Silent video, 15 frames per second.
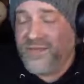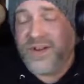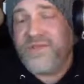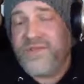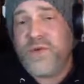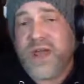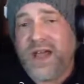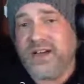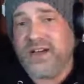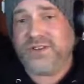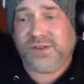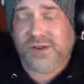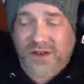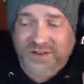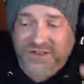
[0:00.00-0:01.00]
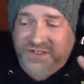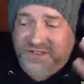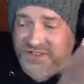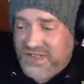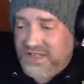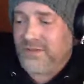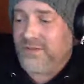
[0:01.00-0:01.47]
if you can't draw, just
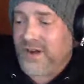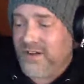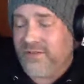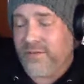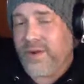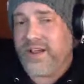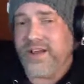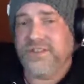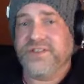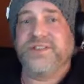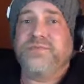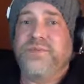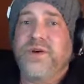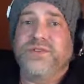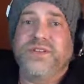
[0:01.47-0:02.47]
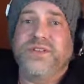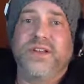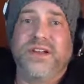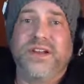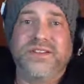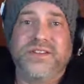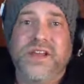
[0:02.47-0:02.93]
seeing what everybody else is posting,
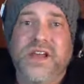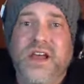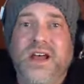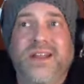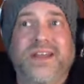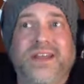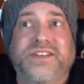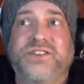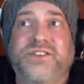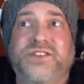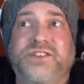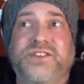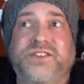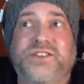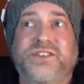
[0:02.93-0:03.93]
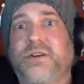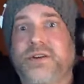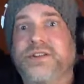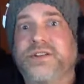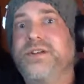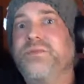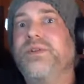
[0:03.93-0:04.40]
and it's like a super
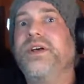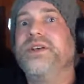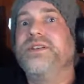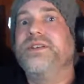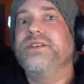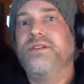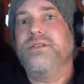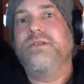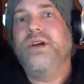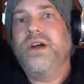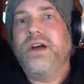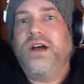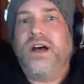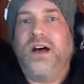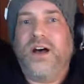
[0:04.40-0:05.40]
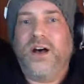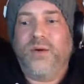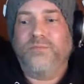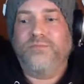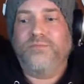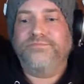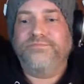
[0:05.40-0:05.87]
encouraging place too.
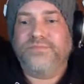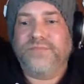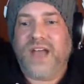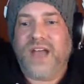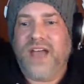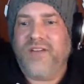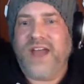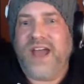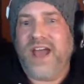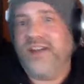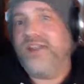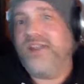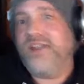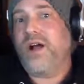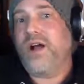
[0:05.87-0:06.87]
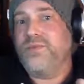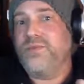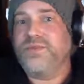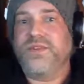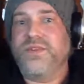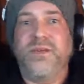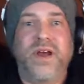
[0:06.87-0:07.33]
I haven't had any problems
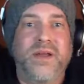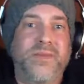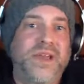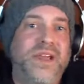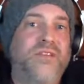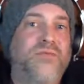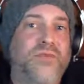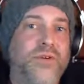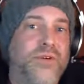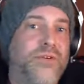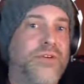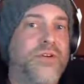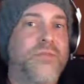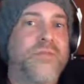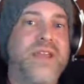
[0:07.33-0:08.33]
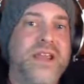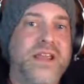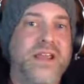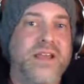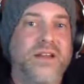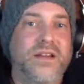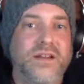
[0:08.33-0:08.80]
with anybody being rude or
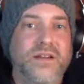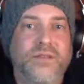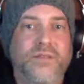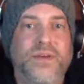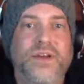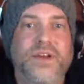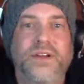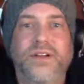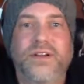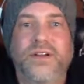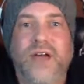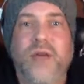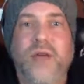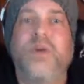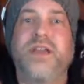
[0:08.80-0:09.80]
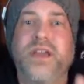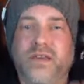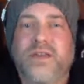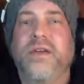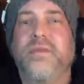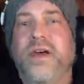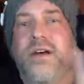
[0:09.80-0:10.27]
mean, but I will kick
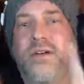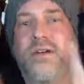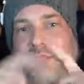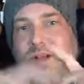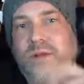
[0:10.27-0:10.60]
them out. I